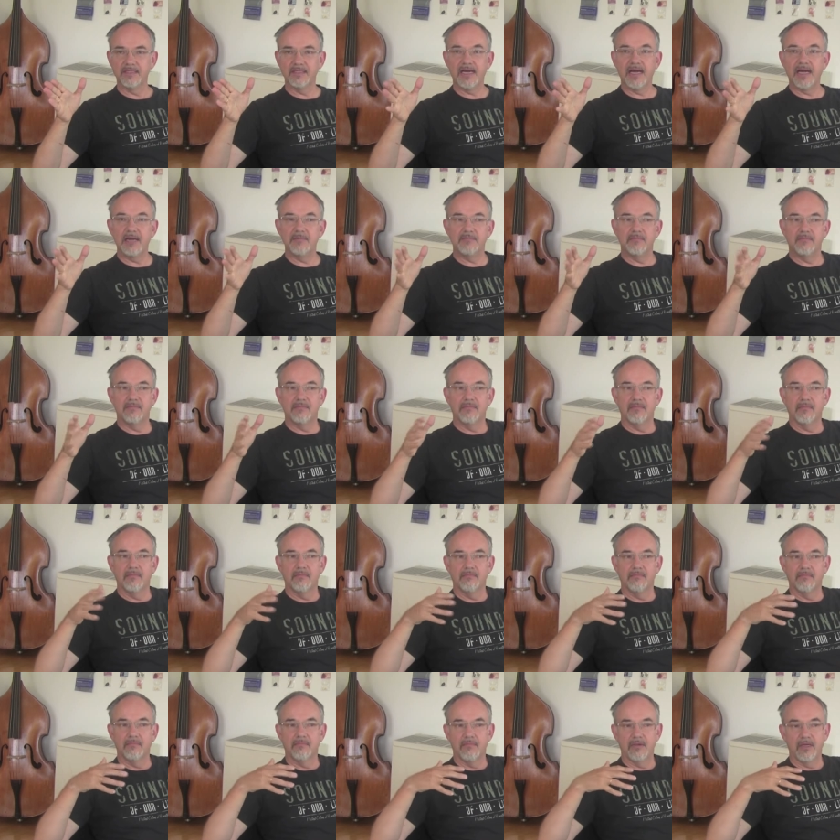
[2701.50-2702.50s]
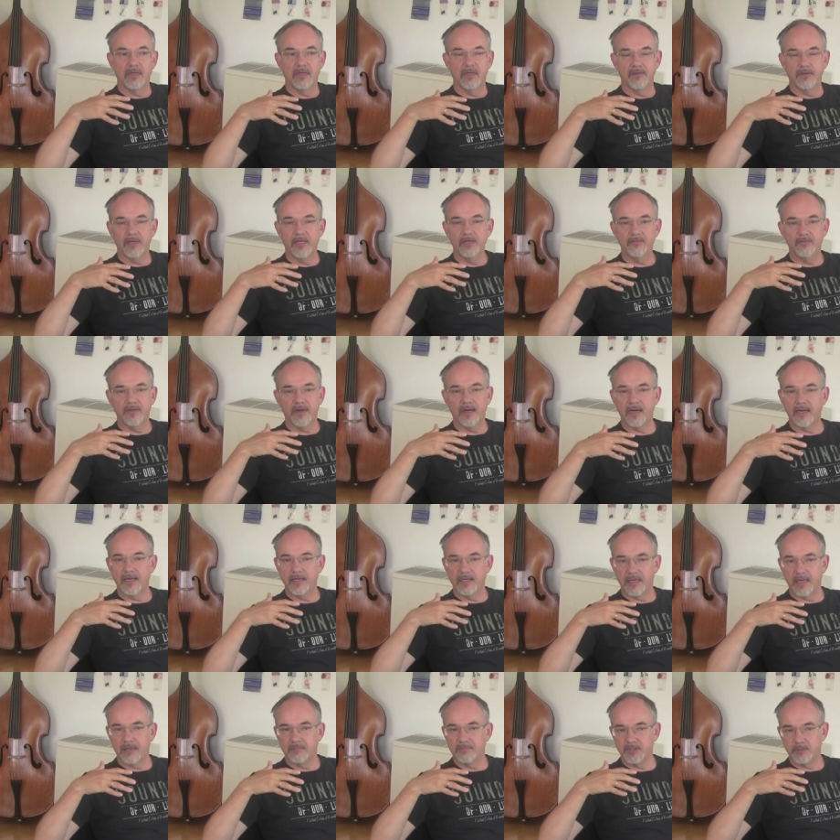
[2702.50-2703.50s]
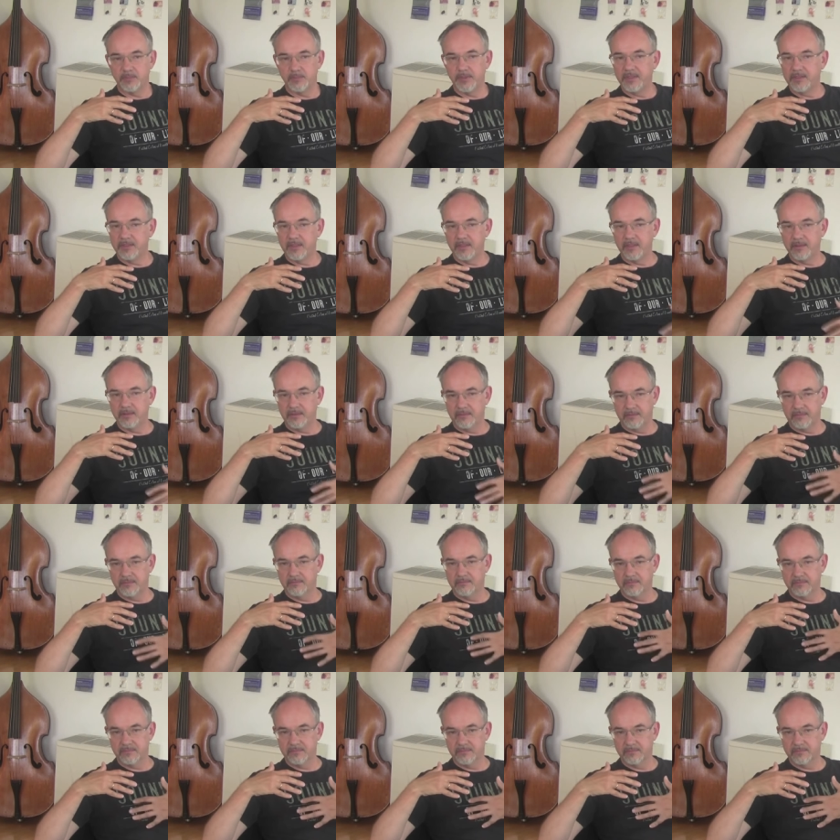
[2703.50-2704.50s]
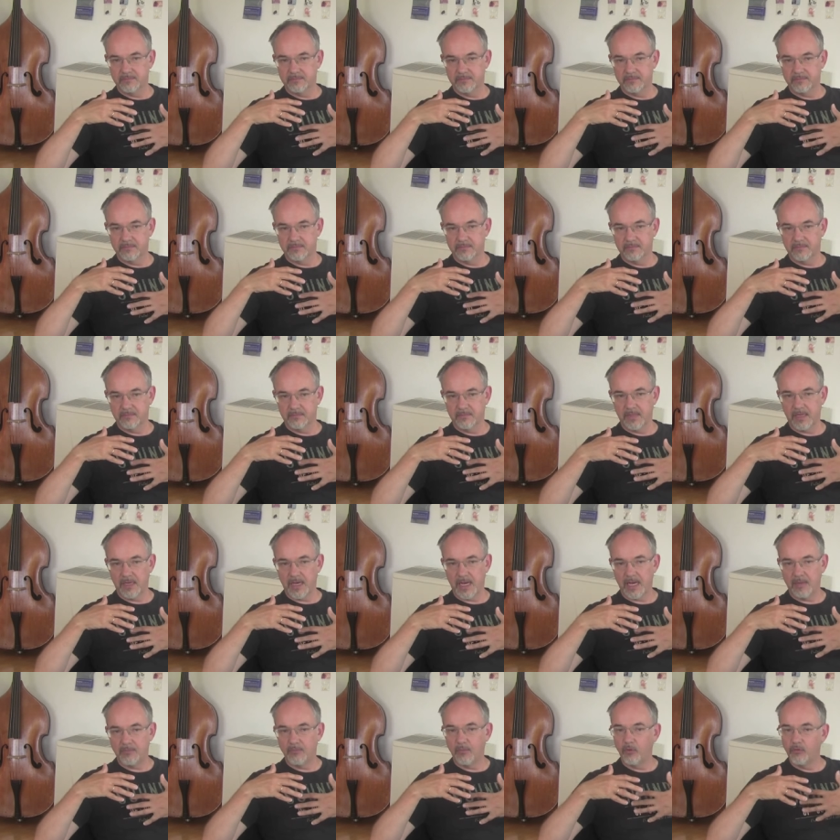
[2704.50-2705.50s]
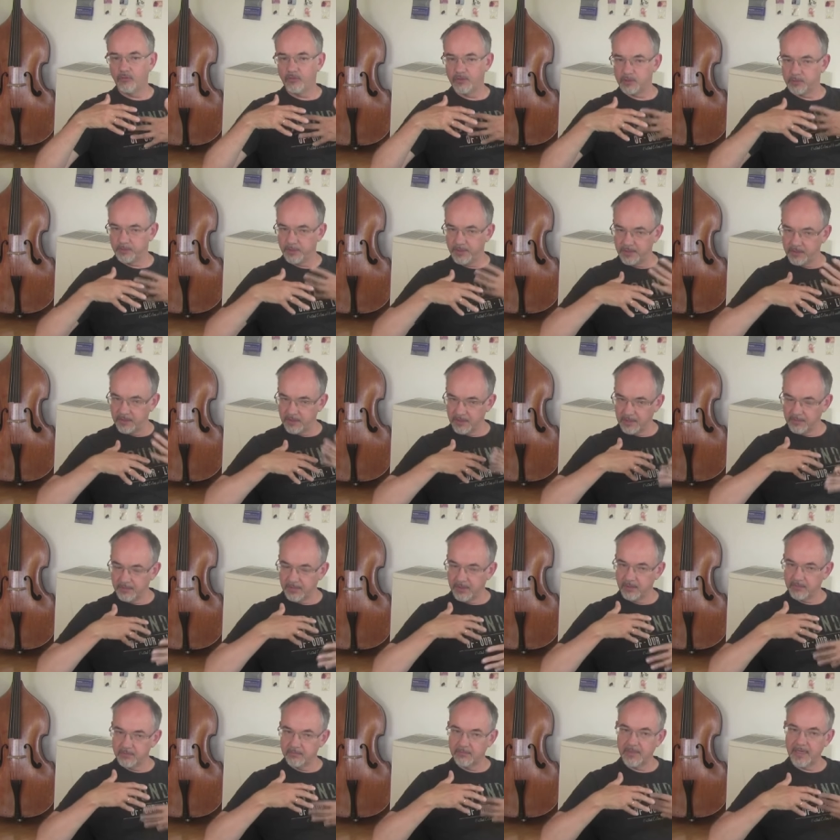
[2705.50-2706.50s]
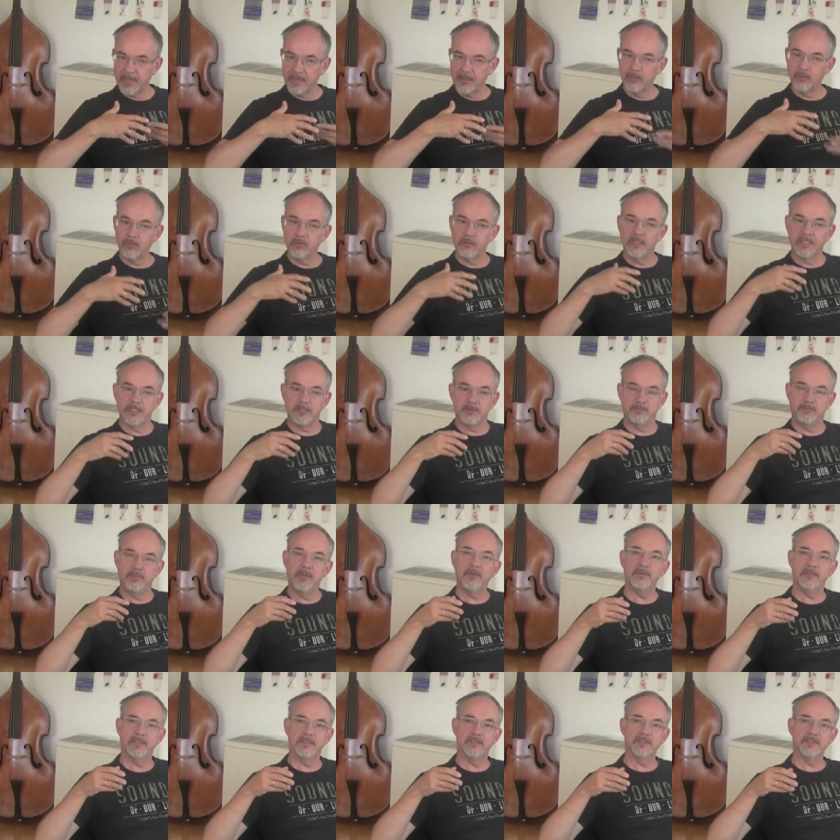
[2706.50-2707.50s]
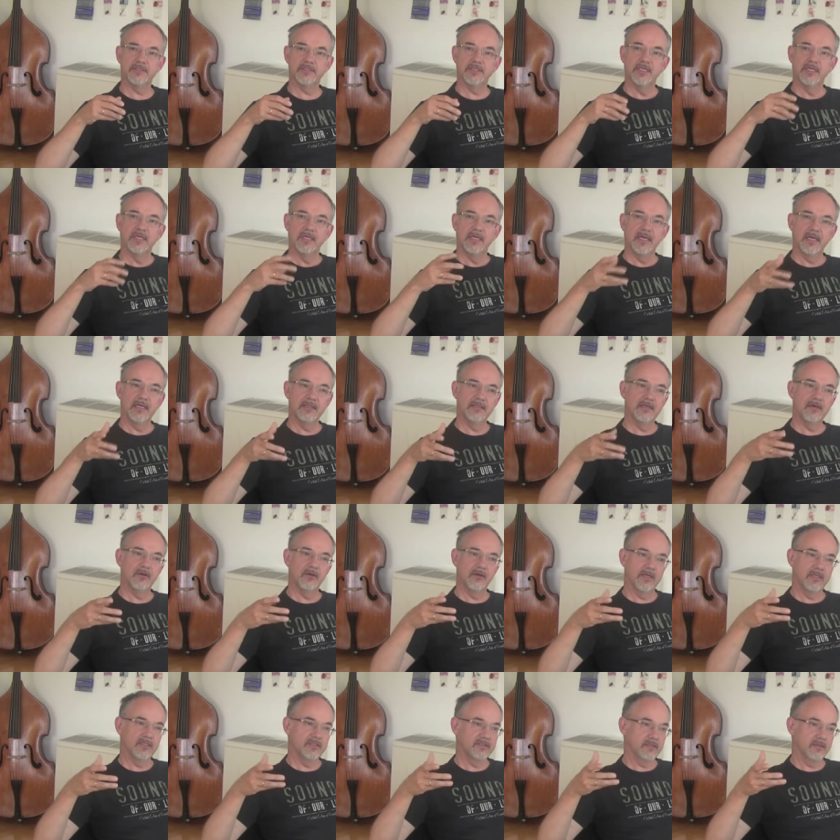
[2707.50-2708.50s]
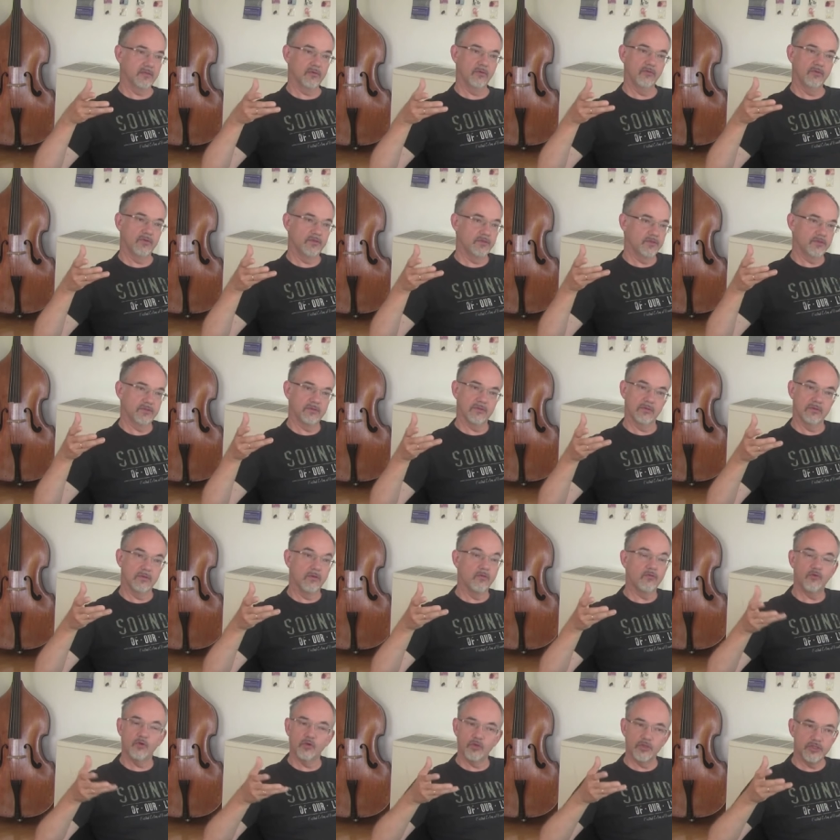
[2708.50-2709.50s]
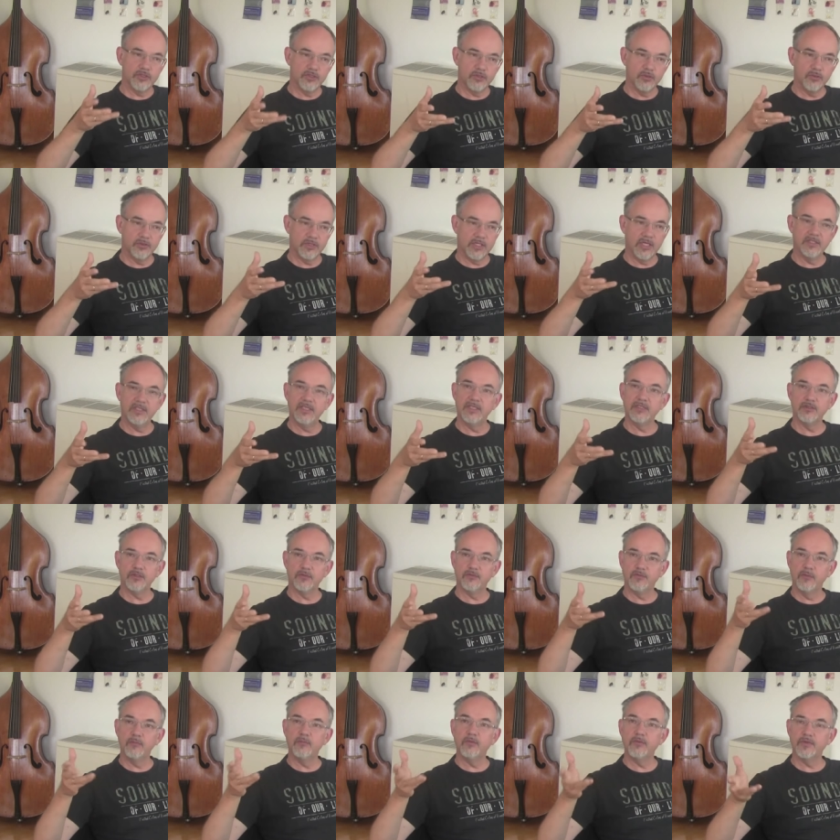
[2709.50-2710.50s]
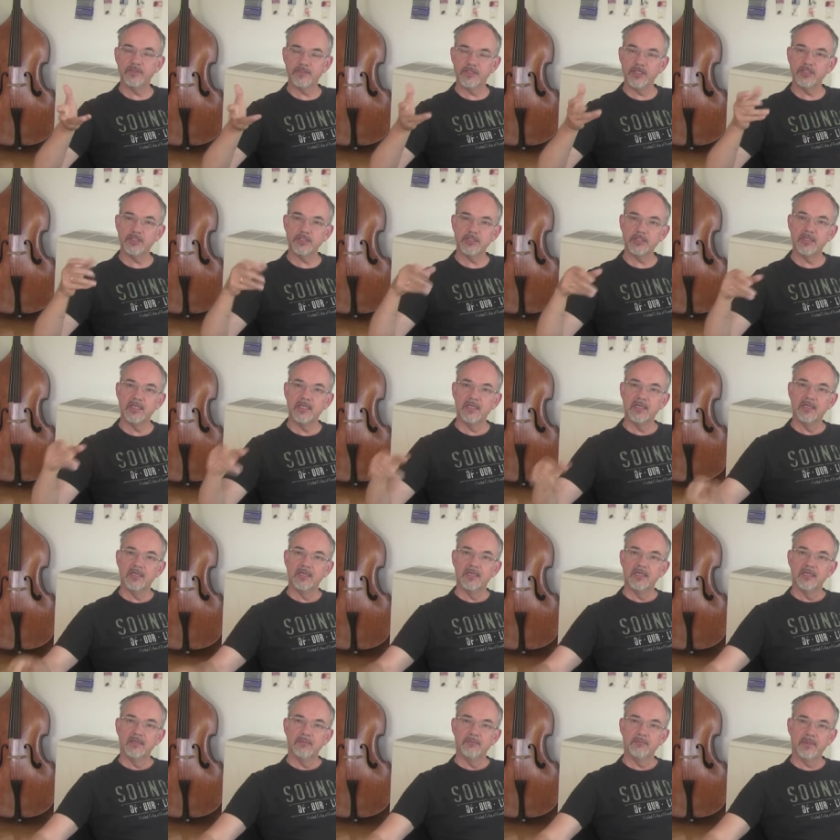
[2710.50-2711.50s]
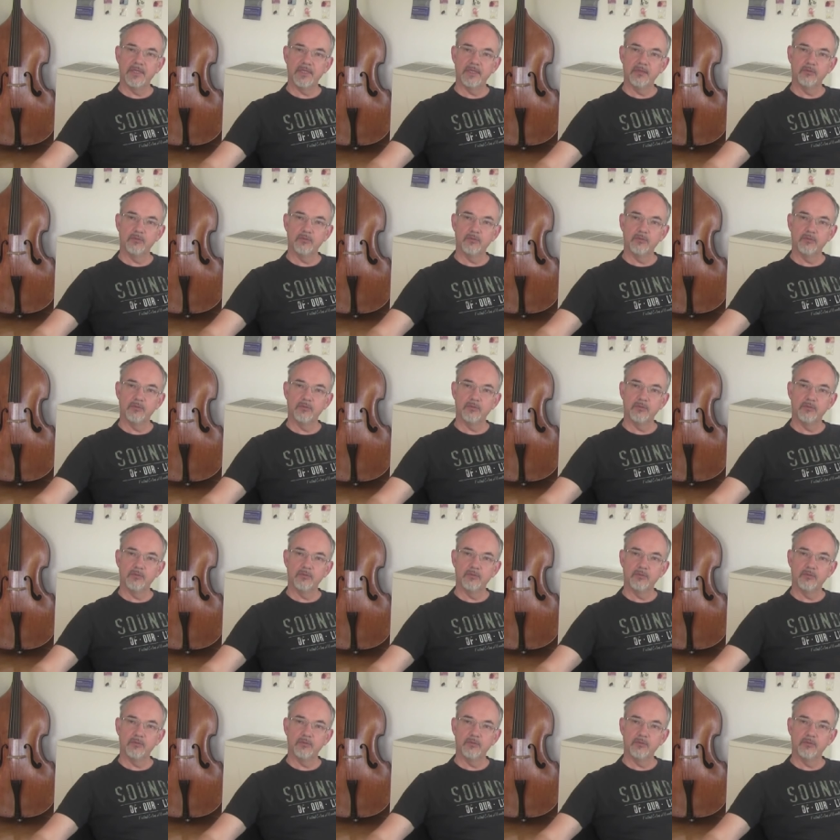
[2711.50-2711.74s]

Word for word: I'm, if I am speaking, I'm always speaking about my own experience, and as always, of course, those ideas of improvisation play a